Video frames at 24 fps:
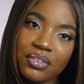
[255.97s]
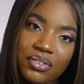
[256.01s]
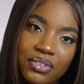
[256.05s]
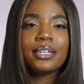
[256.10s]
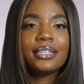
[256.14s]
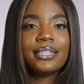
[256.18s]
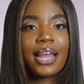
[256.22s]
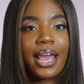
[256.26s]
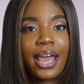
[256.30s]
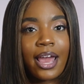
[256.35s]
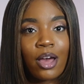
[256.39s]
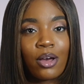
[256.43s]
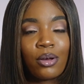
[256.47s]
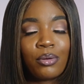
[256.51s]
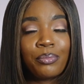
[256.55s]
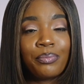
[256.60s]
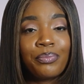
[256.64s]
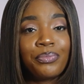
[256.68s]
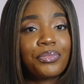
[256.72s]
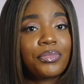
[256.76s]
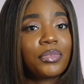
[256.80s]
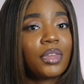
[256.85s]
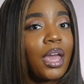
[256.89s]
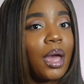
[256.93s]
Now,
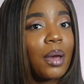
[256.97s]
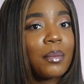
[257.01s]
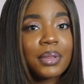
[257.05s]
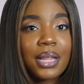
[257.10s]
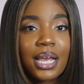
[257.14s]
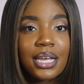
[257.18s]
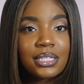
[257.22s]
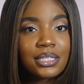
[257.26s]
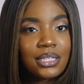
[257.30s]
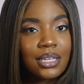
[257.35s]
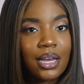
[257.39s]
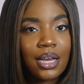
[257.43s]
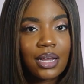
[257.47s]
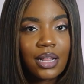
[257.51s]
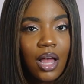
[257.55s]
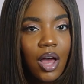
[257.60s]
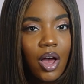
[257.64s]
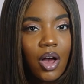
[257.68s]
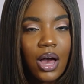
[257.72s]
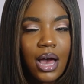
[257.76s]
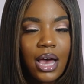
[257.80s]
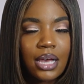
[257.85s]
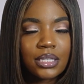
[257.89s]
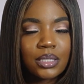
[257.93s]
I'm not saying all
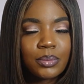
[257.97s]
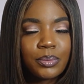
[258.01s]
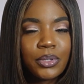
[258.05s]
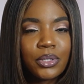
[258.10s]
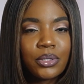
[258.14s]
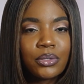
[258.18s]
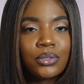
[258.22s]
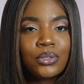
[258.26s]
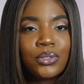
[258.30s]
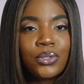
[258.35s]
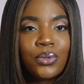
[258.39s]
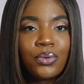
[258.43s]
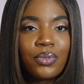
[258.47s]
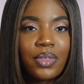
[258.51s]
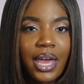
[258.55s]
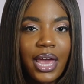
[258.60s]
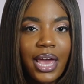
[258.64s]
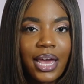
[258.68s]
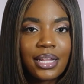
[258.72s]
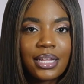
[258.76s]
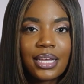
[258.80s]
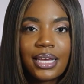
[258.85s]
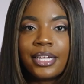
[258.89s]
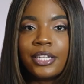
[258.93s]
hospitals do
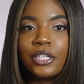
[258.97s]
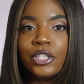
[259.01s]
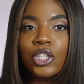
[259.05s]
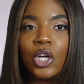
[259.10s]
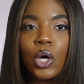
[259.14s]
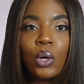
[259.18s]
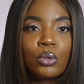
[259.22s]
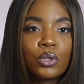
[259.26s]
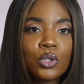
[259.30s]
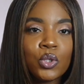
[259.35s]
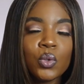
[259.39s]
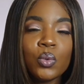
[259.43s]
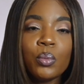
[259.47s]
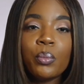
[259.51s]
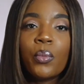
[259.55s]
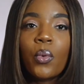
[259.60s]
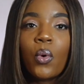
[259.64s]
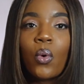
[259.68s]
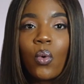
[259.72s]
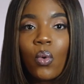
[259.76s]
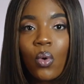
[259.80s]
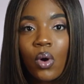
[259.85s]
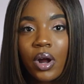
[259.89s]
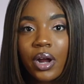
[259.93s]
that and don't do
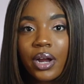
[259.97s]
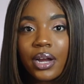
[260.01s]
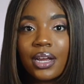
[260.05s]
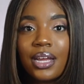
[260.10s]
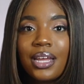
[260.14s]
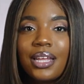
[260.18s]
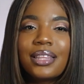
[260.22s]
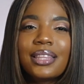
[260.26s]
more.